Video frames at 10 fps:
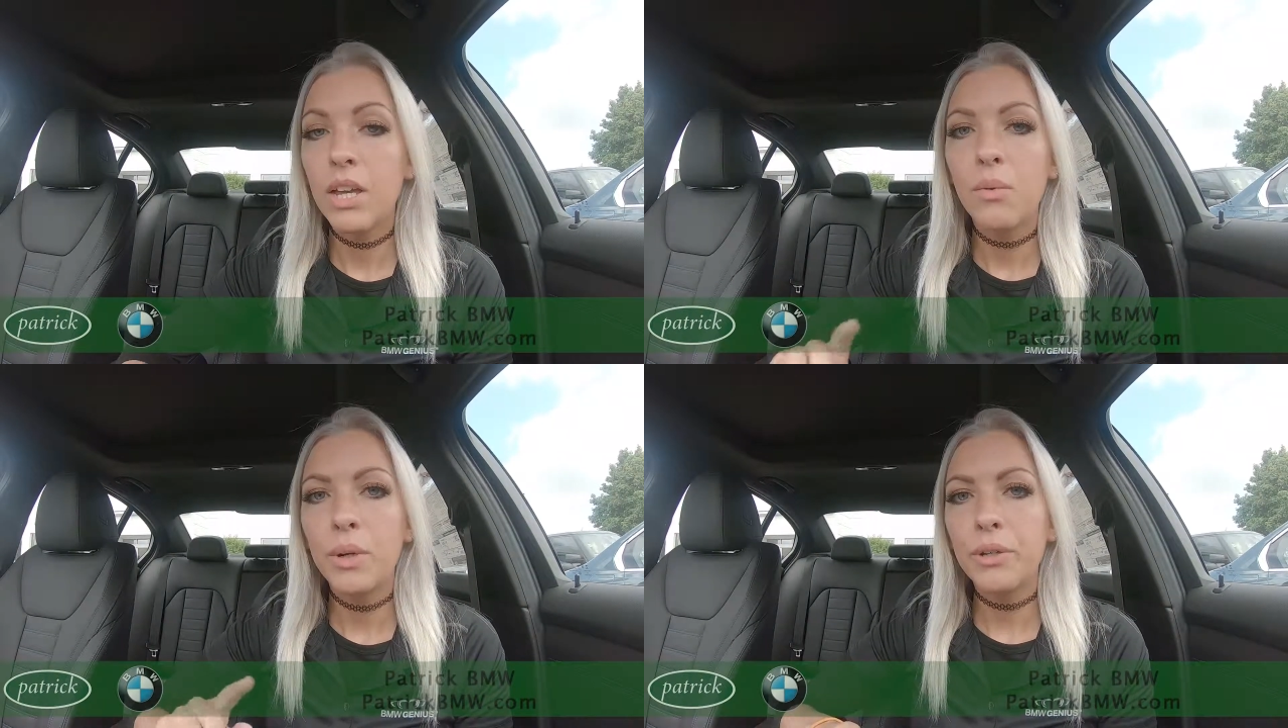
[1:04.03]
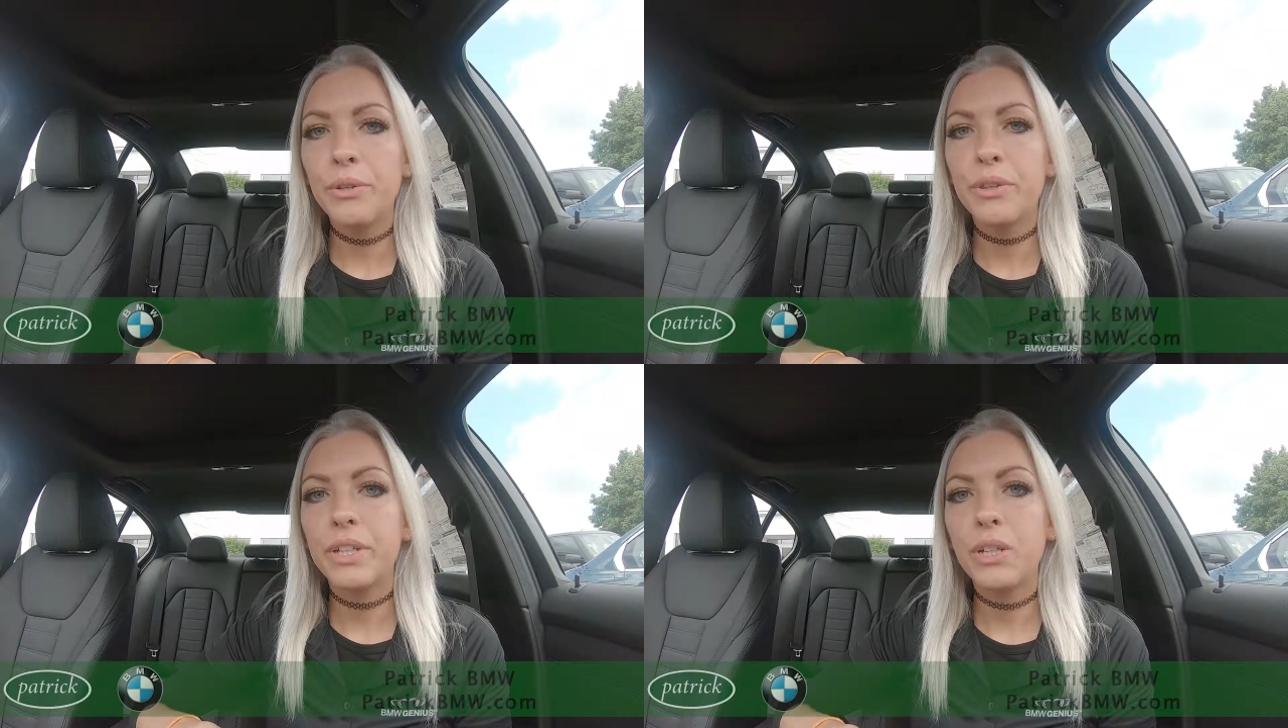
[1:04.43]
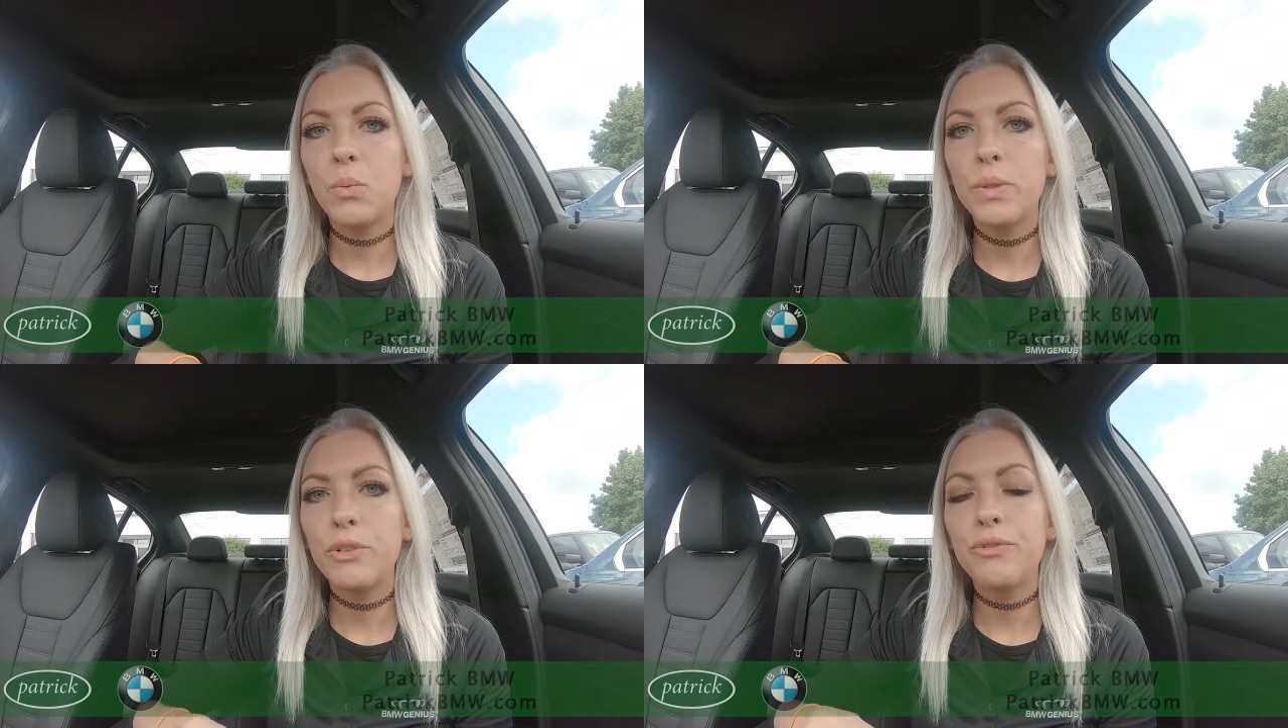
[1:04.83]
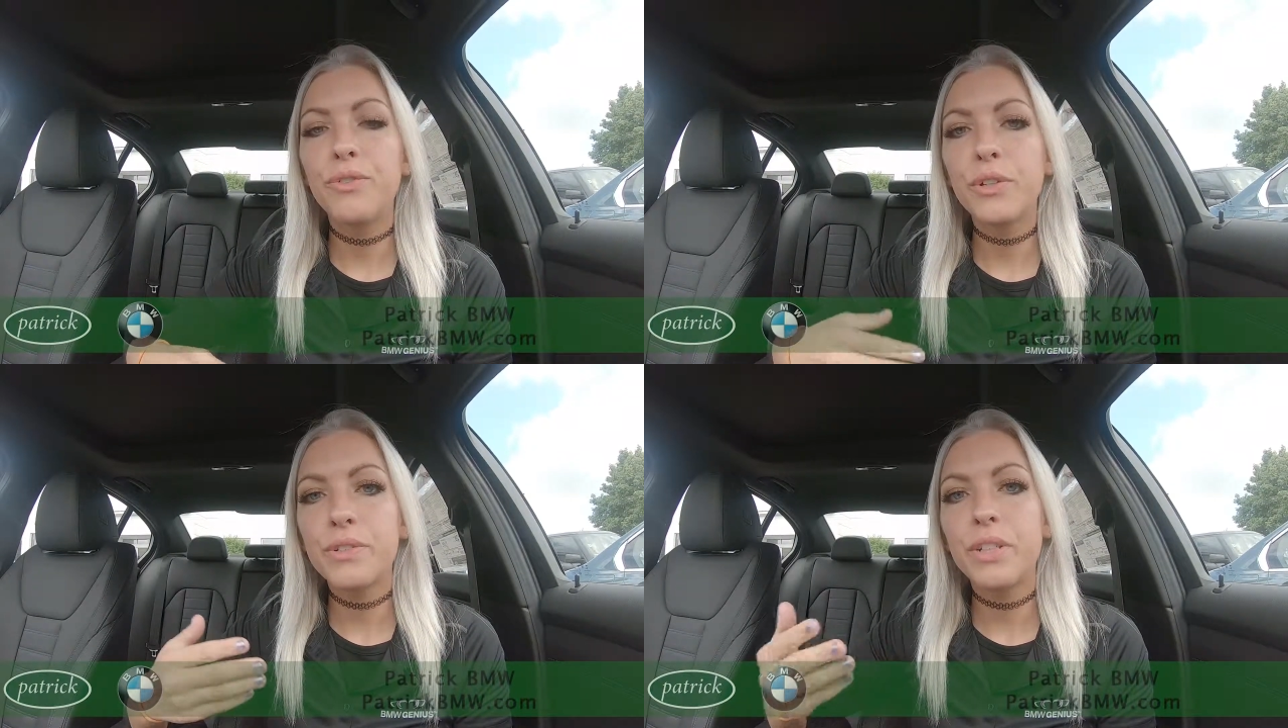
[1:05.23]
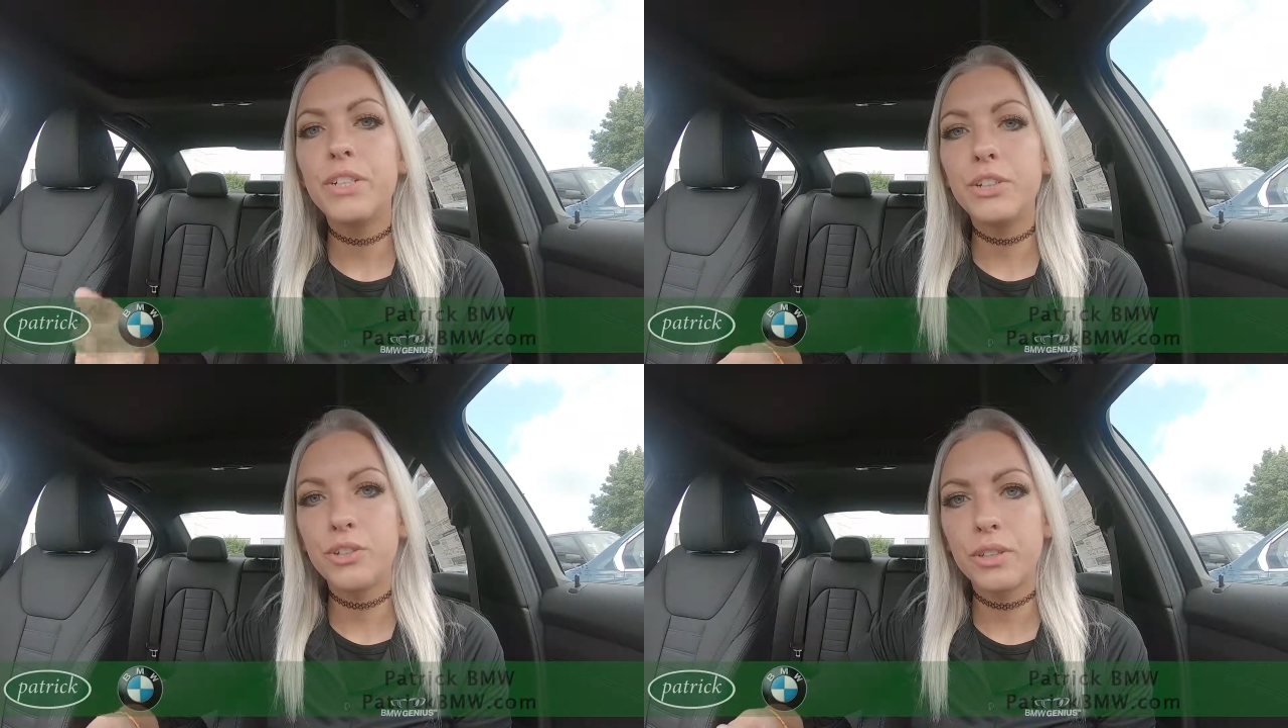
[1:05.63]
One other thing, when you first
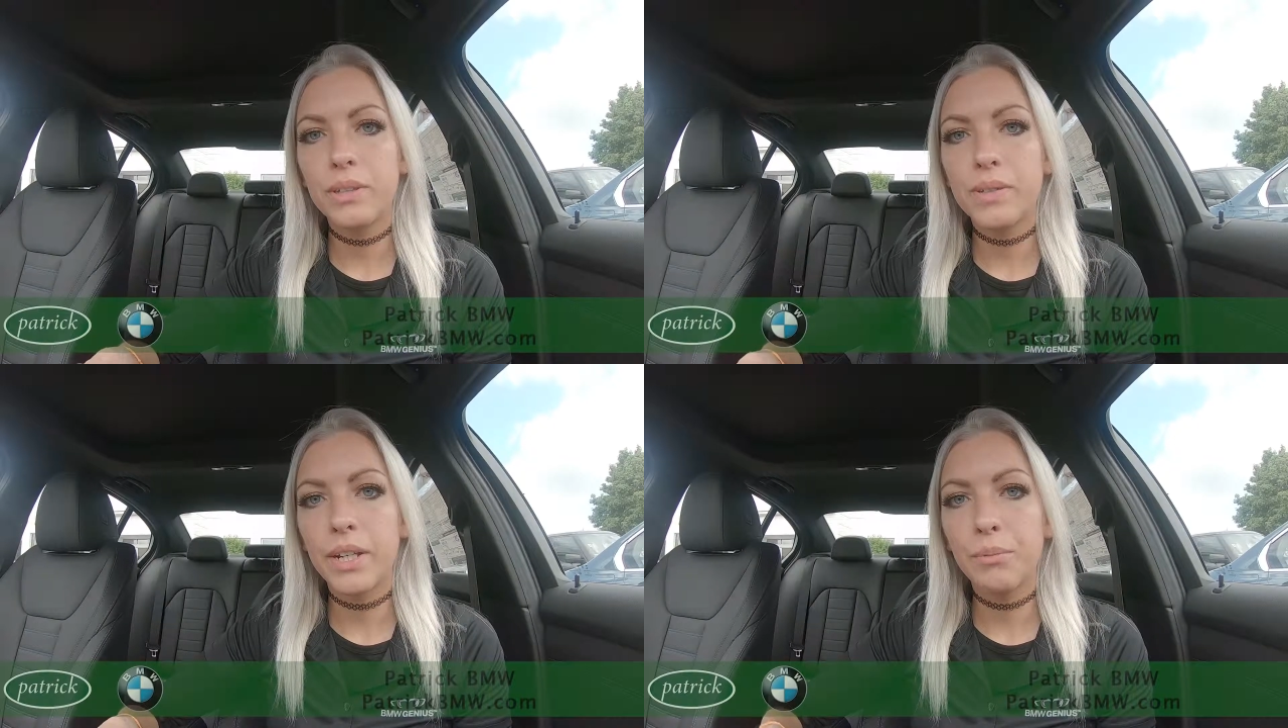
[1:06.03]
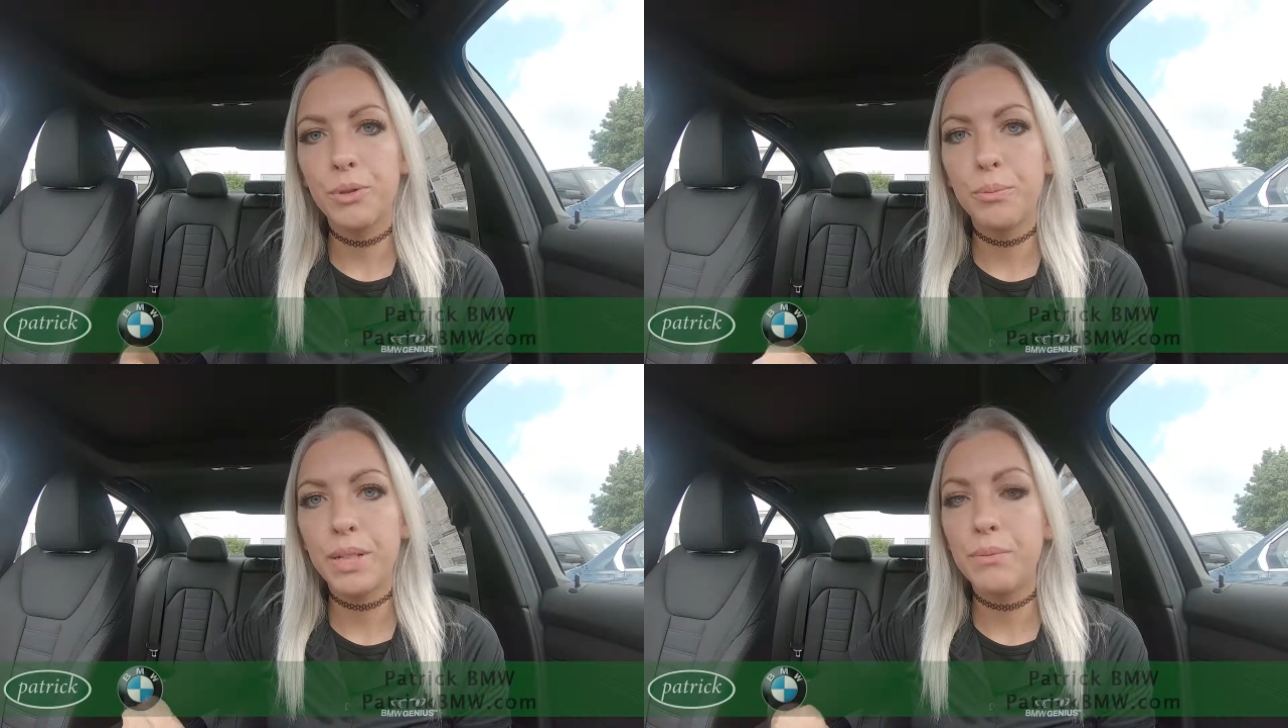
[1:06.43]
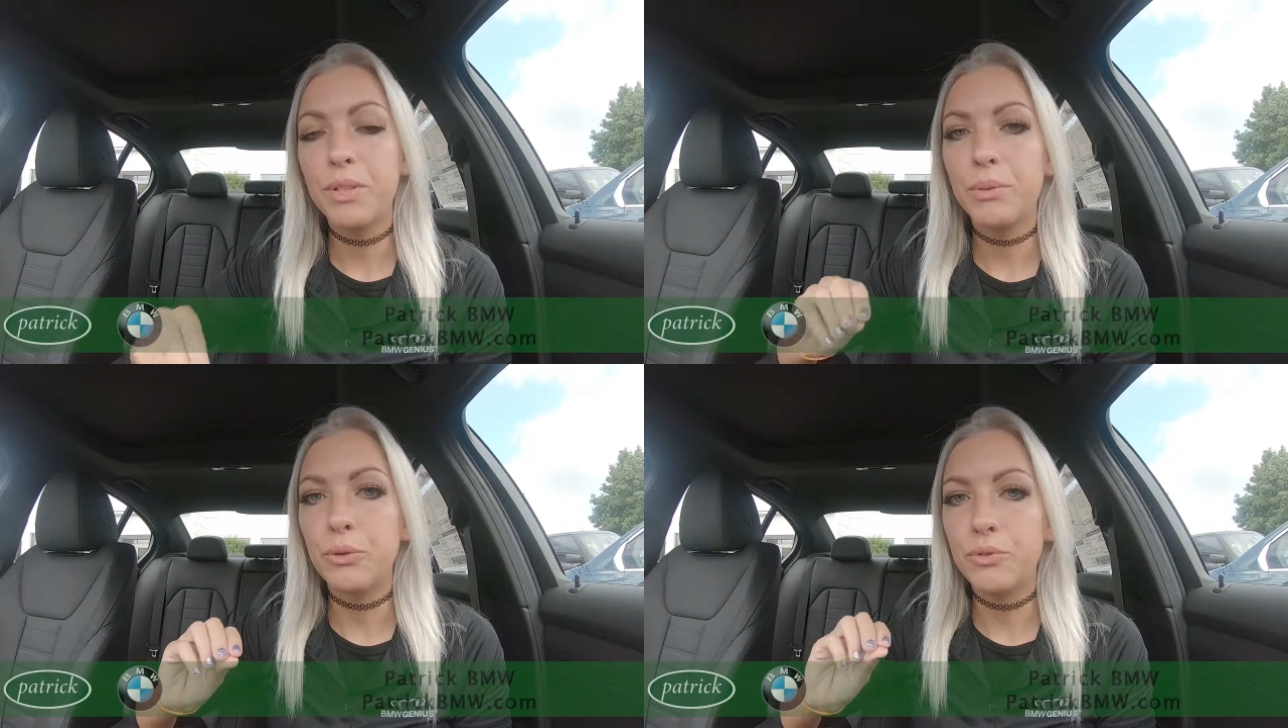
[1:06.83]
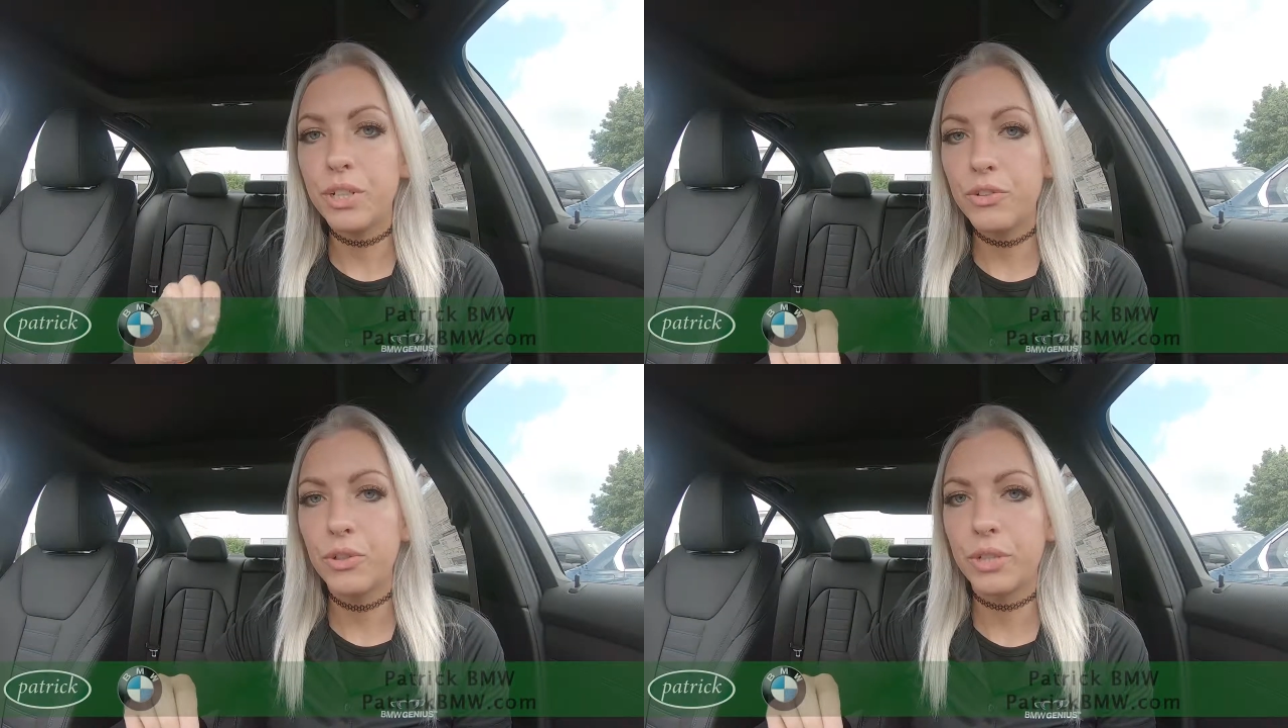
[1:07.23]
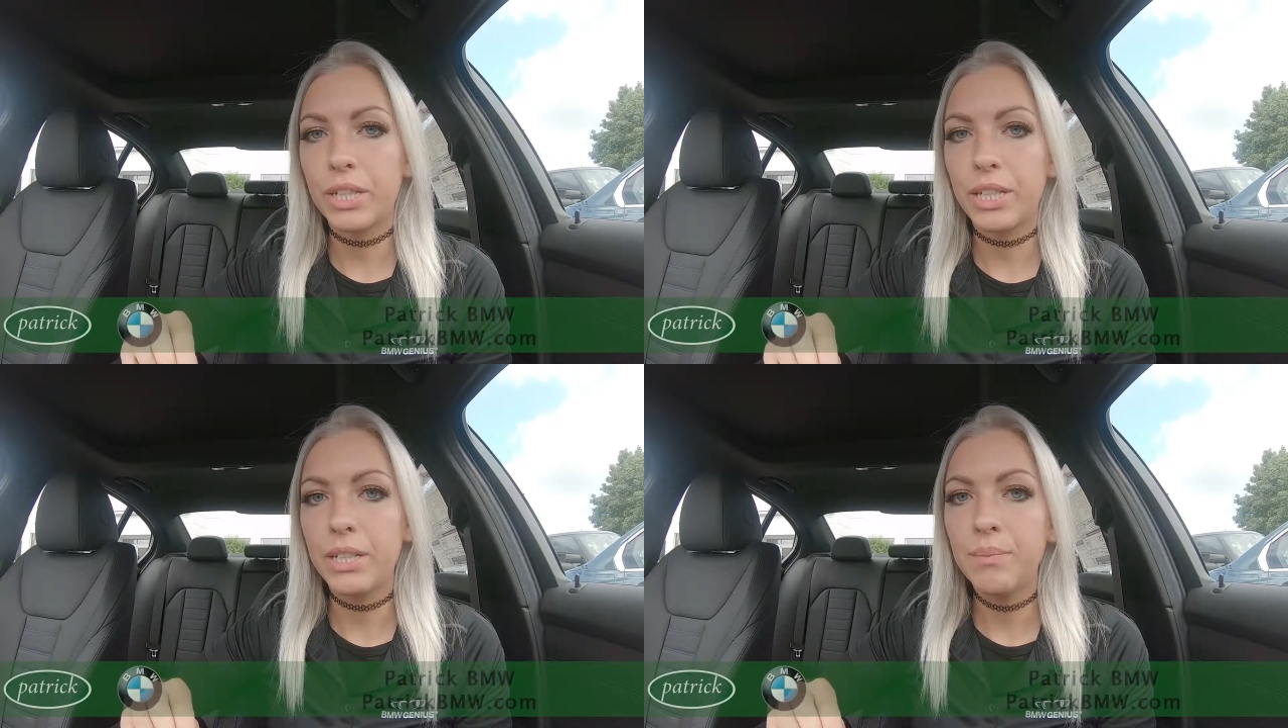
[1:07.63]
initially set up your BMW digital
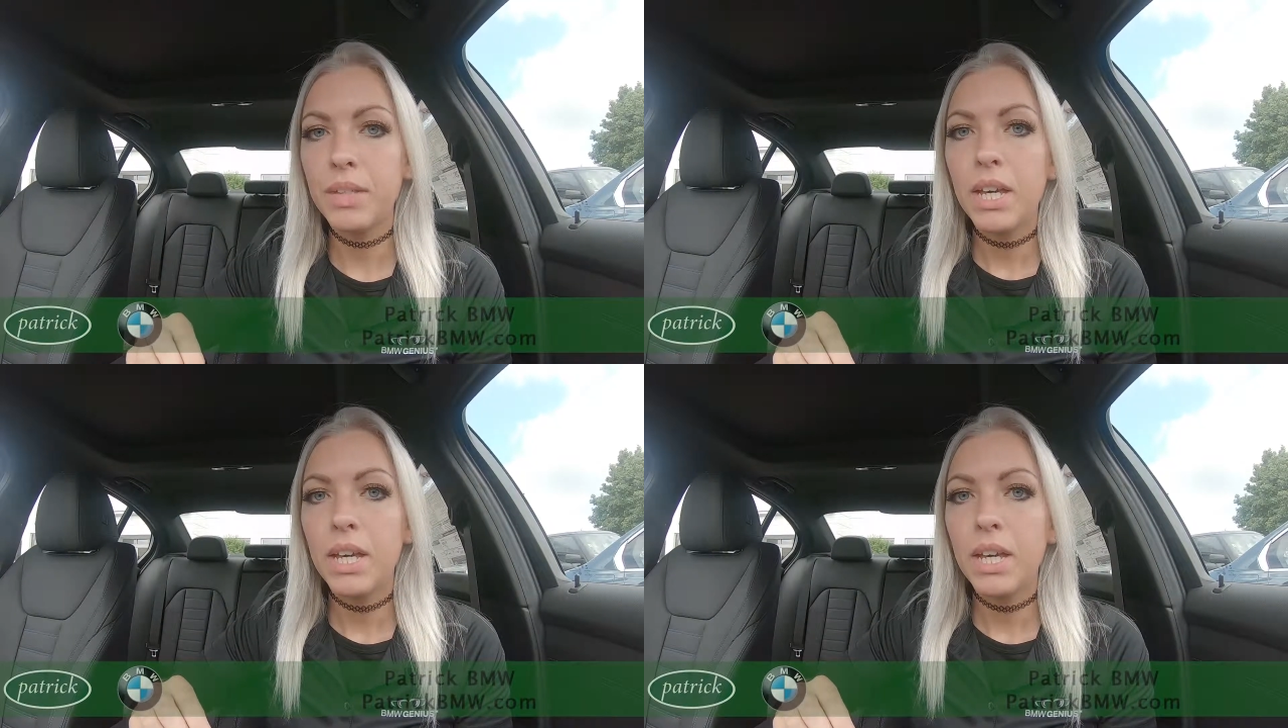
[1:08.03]
key,